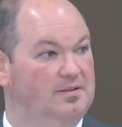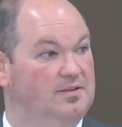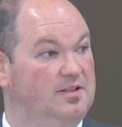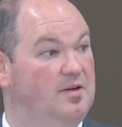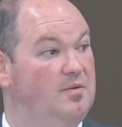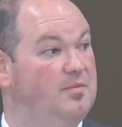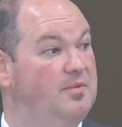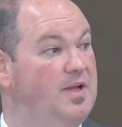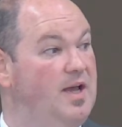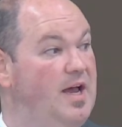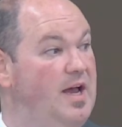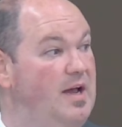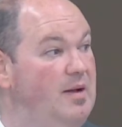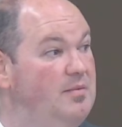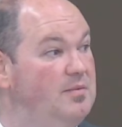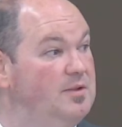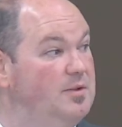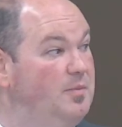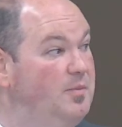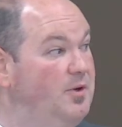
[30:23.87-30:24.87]

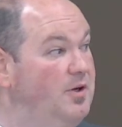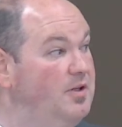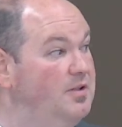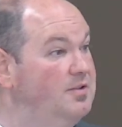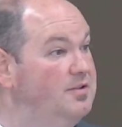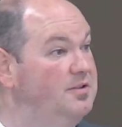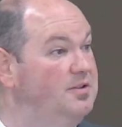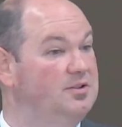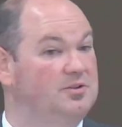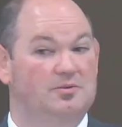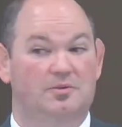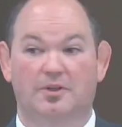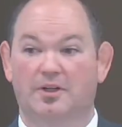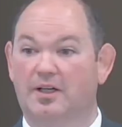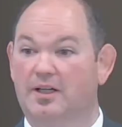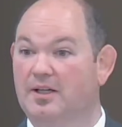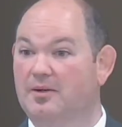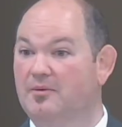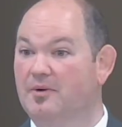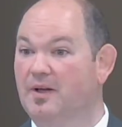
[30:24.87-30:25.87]
Sometimes a person is
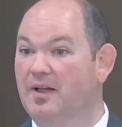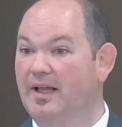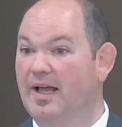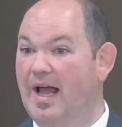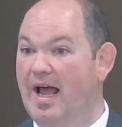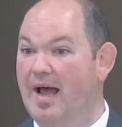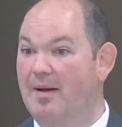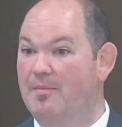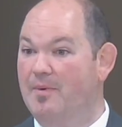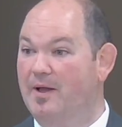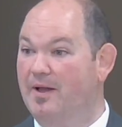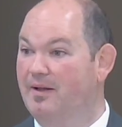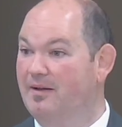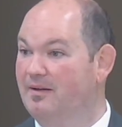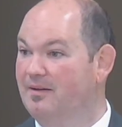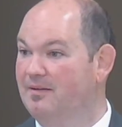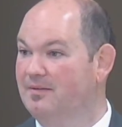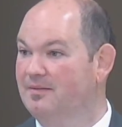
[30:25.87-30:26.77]
really, really happy.